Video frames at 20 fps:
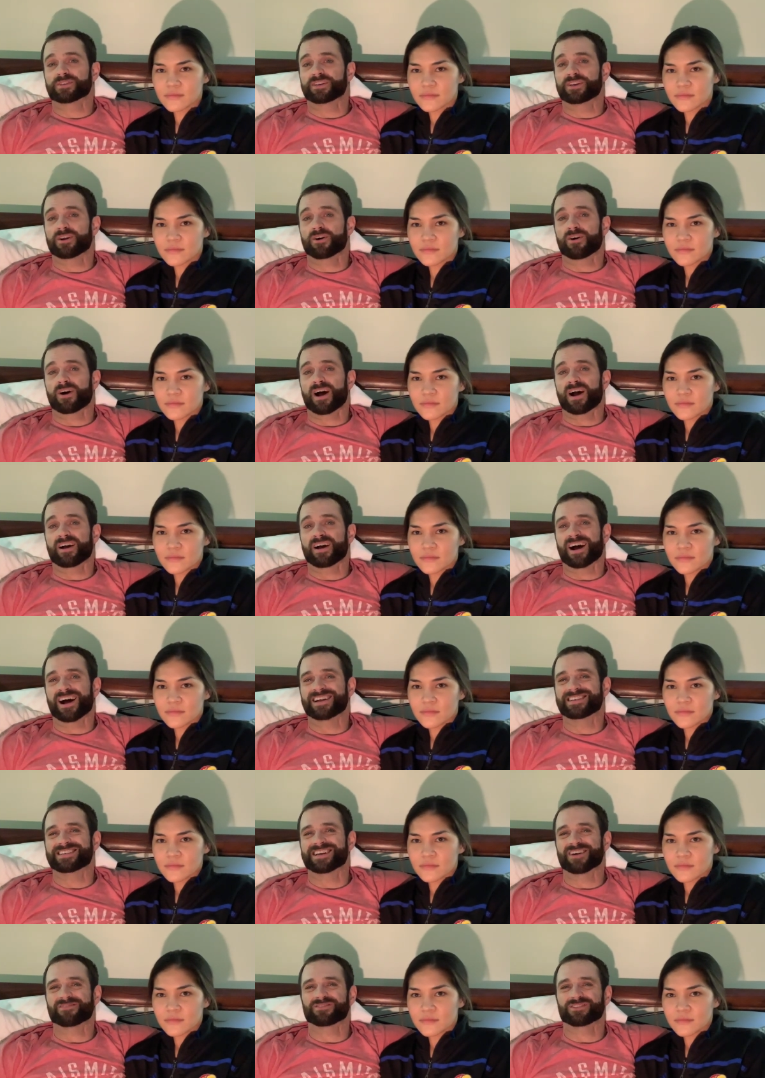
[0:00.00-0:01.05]
Speaker 1: You know, I, I
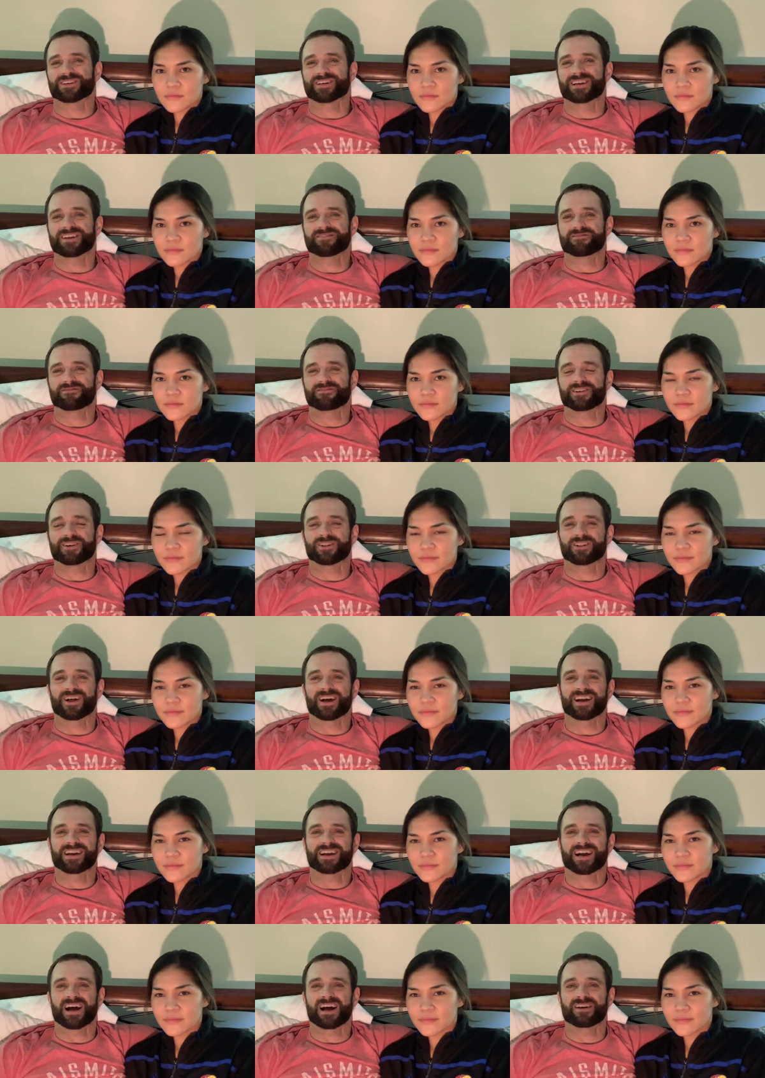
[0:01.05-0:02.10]
definitely feel
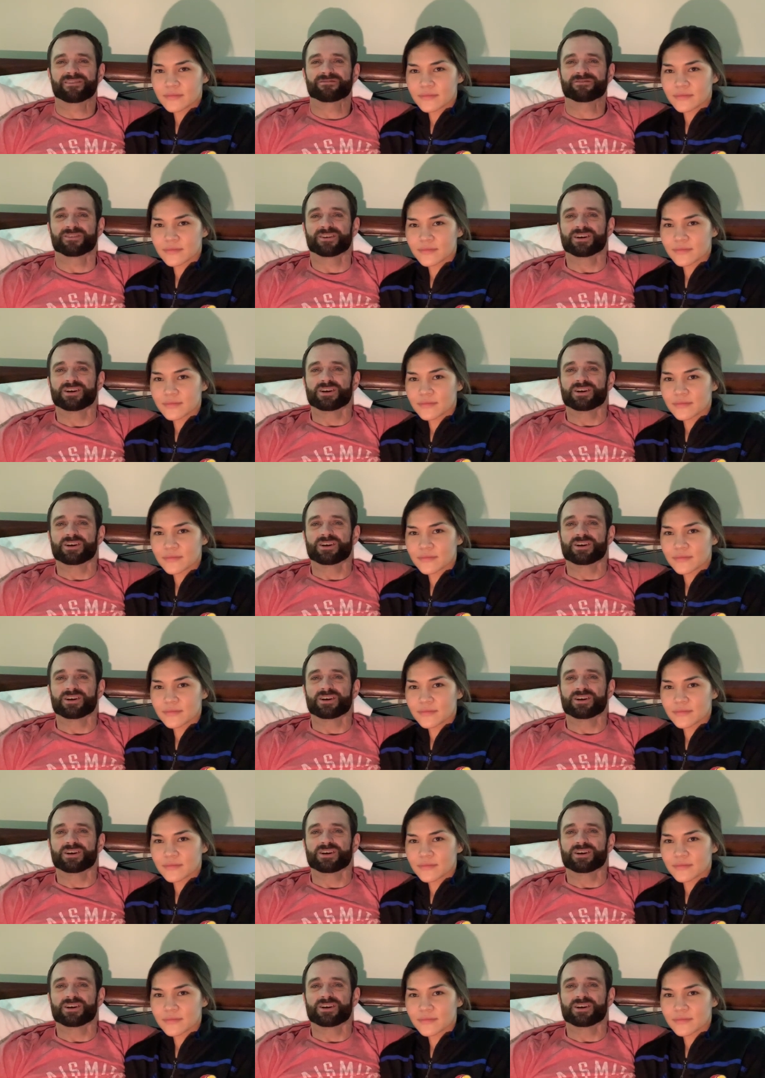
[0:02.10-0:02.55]
like I've